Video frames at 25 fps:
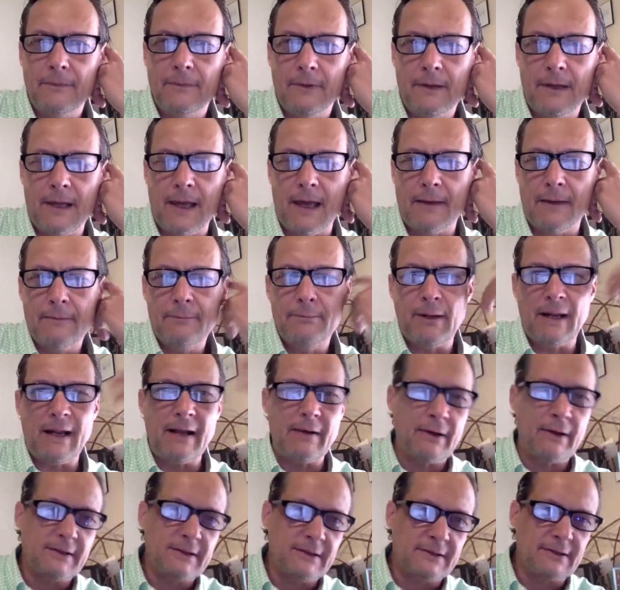Yeah. But
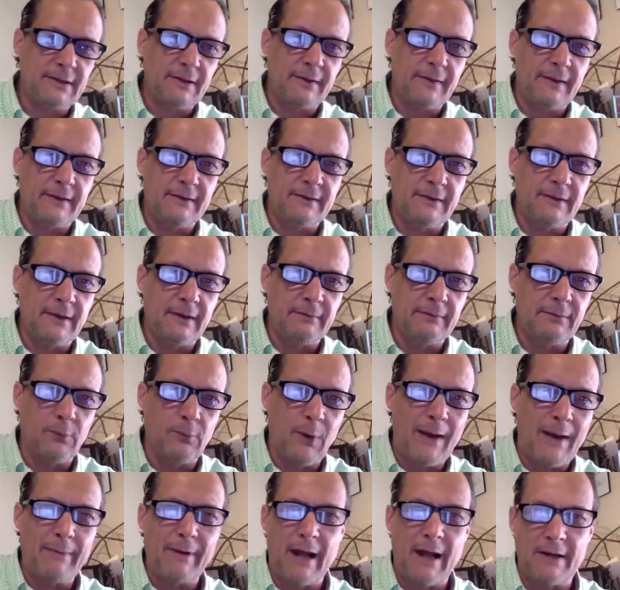anyway, so the
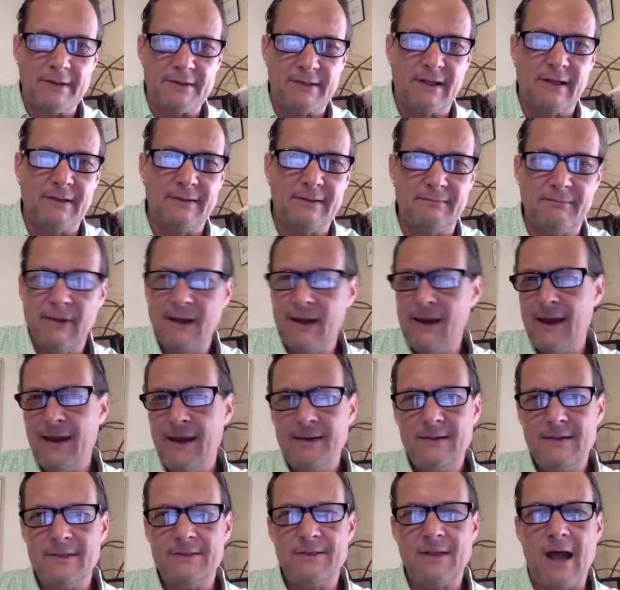webinar is going to
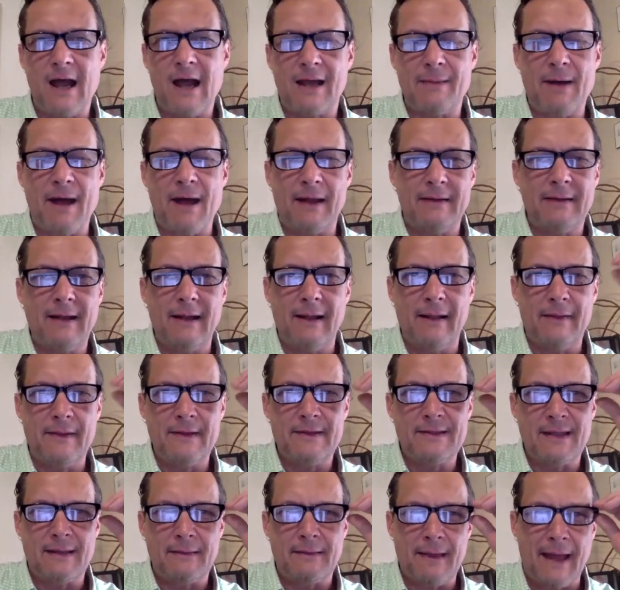just talk about,
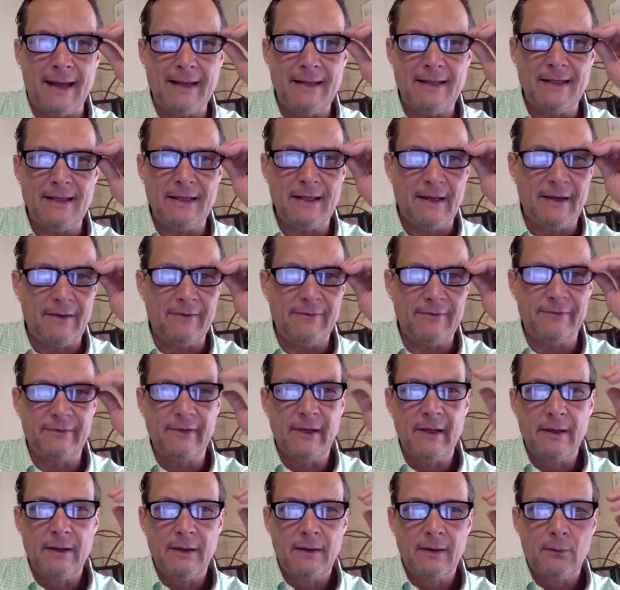this idea of
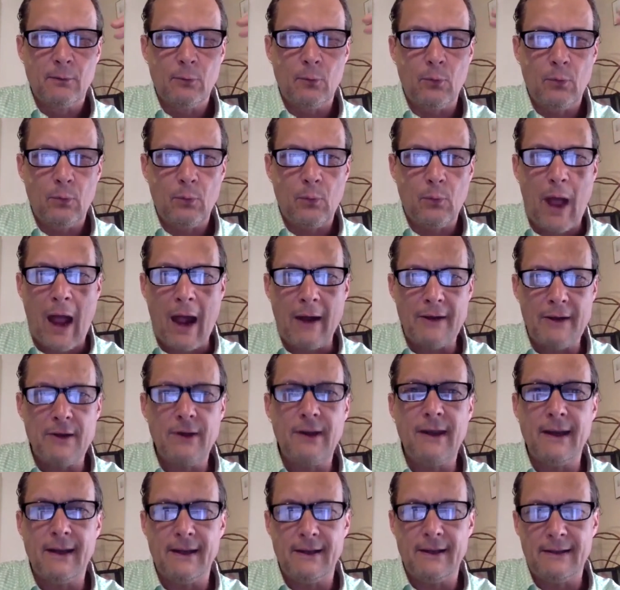how do you
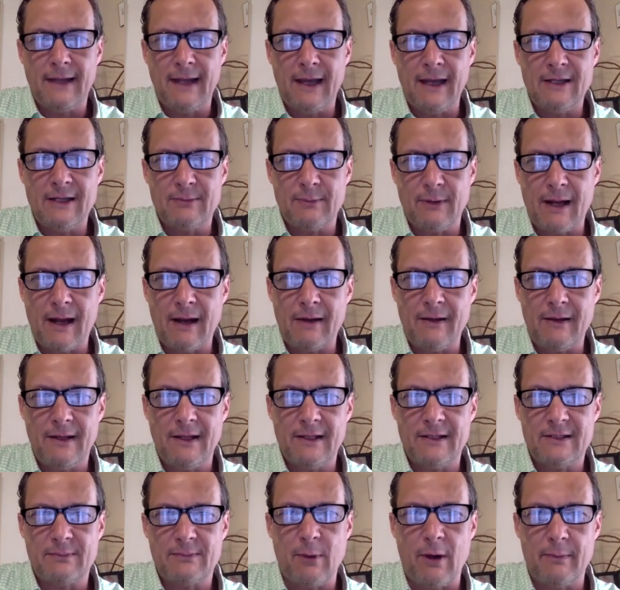get engagement? How do you
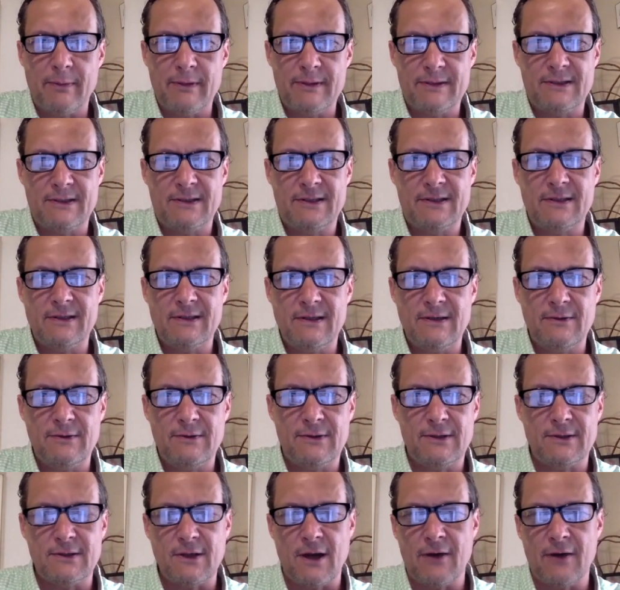get small businesses to use
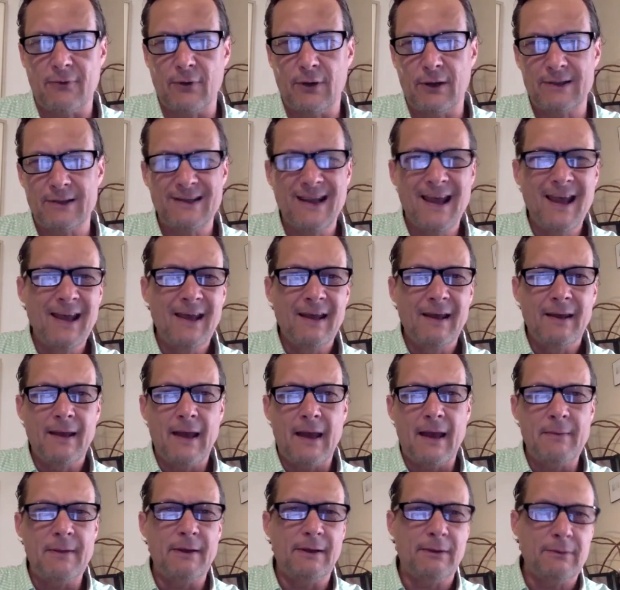the software? Because,
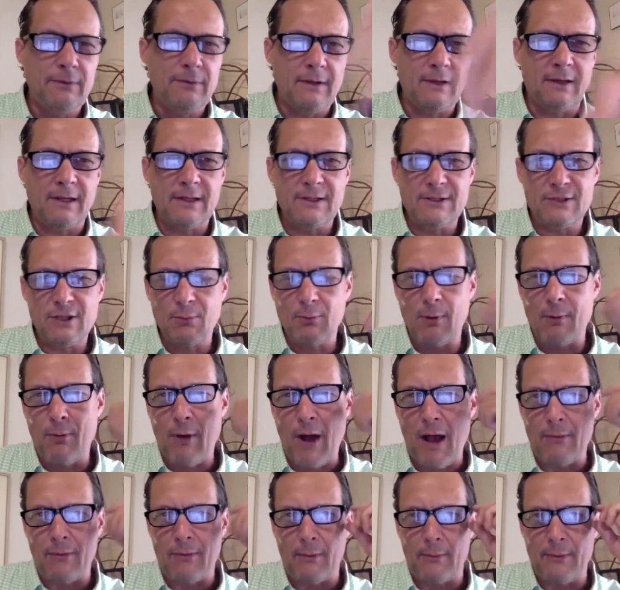I mean, the consumer
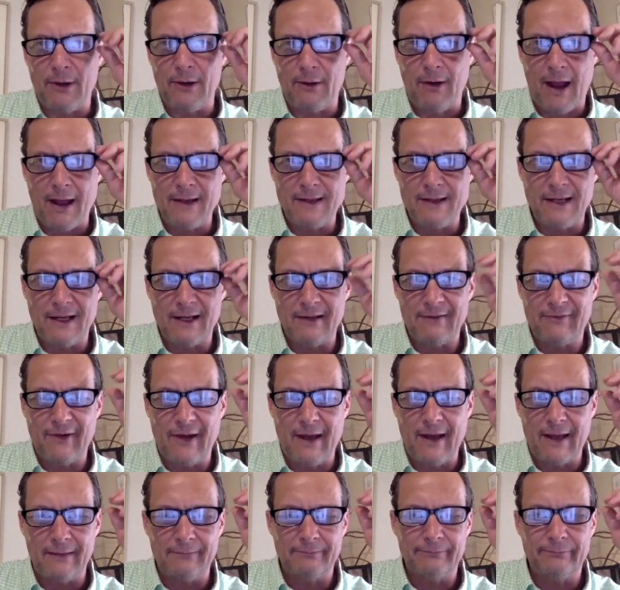problem you're
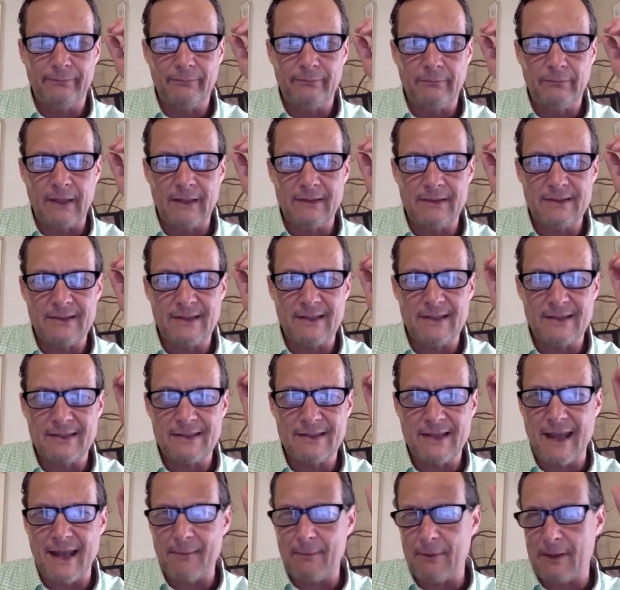identifying, it's the
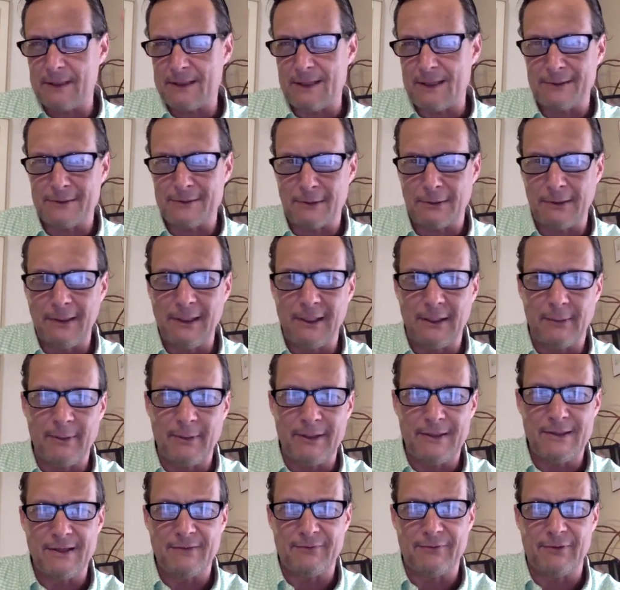same, but it's also a little
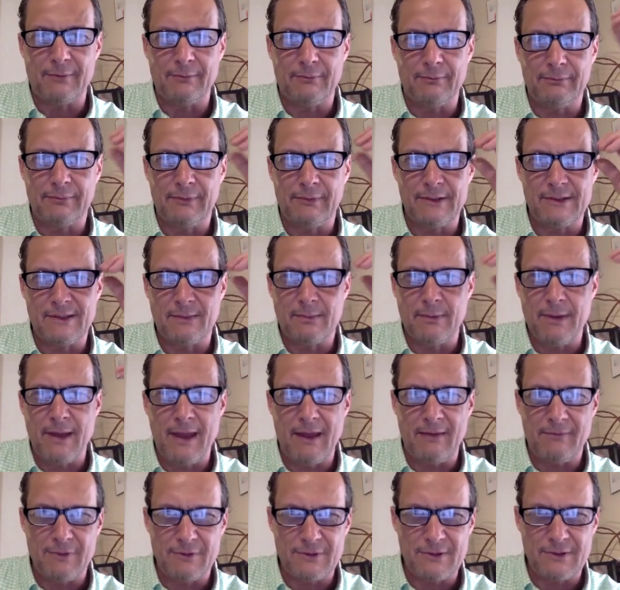bit different because the
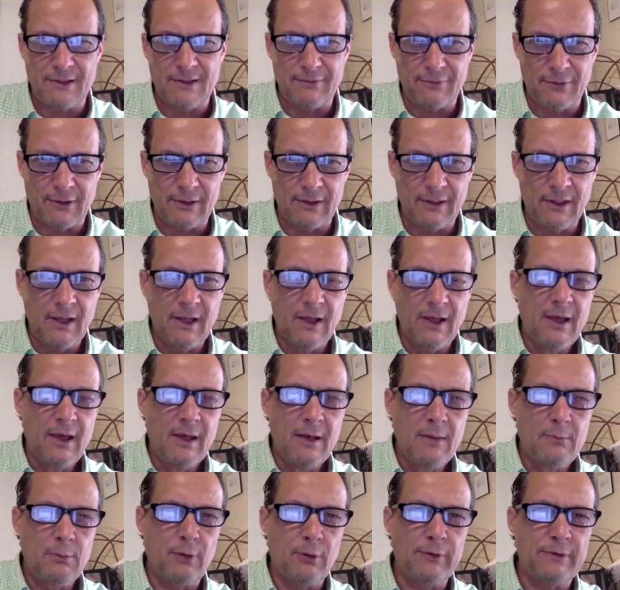behavior is different.
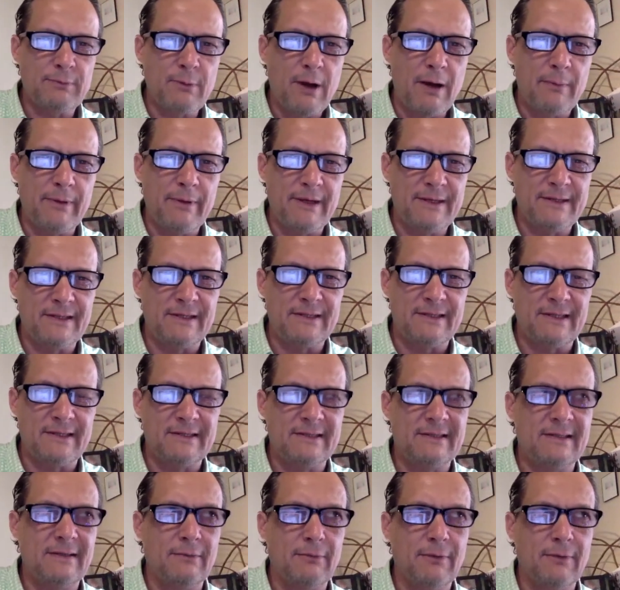But with small
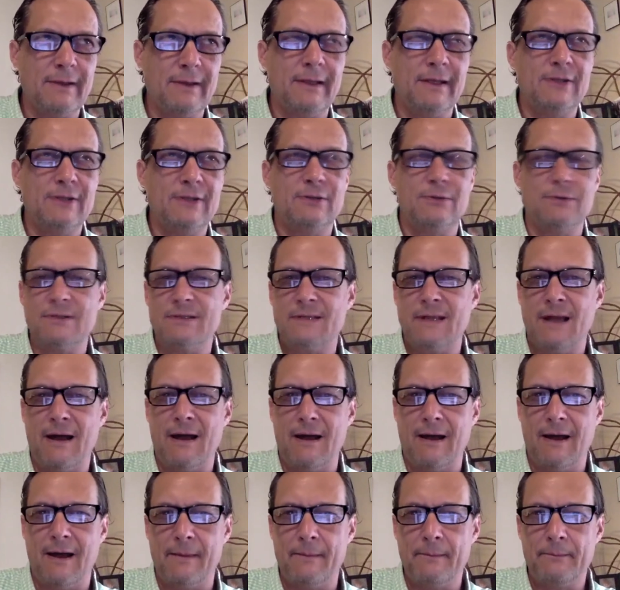businesses, the real issue is
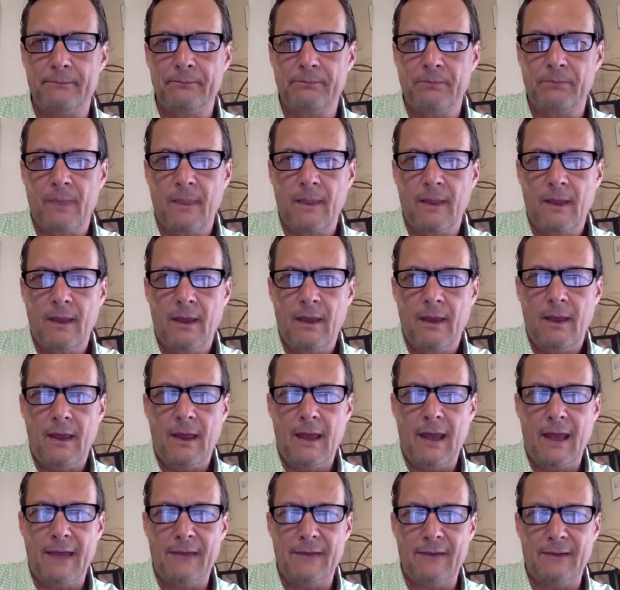time
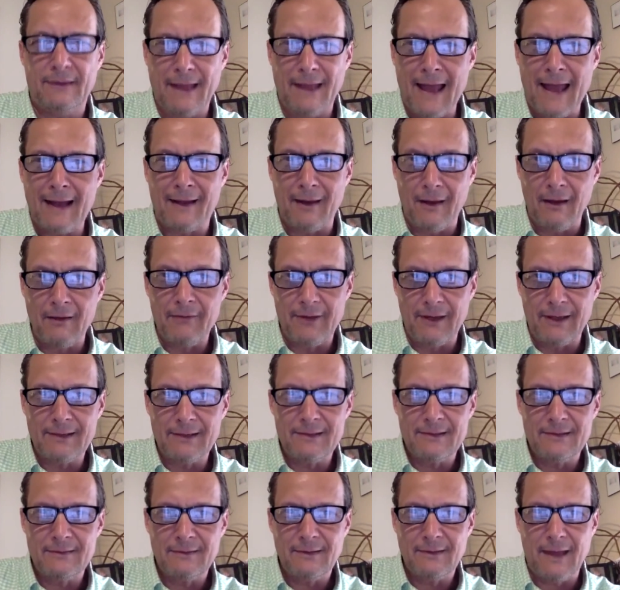and the lack of it.
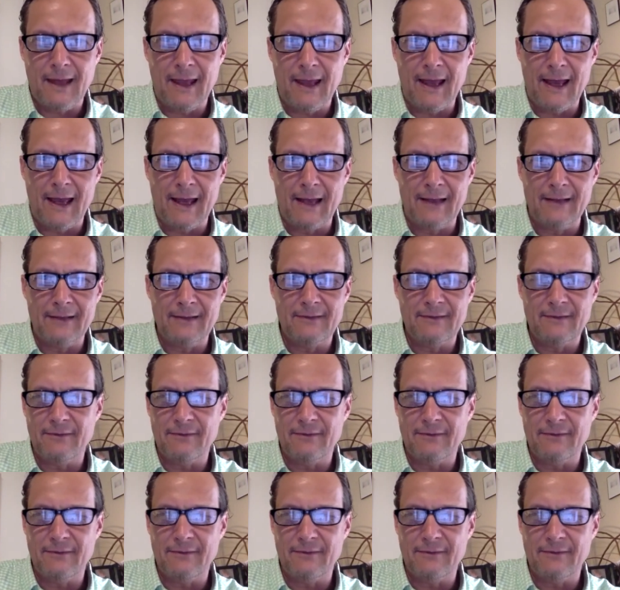And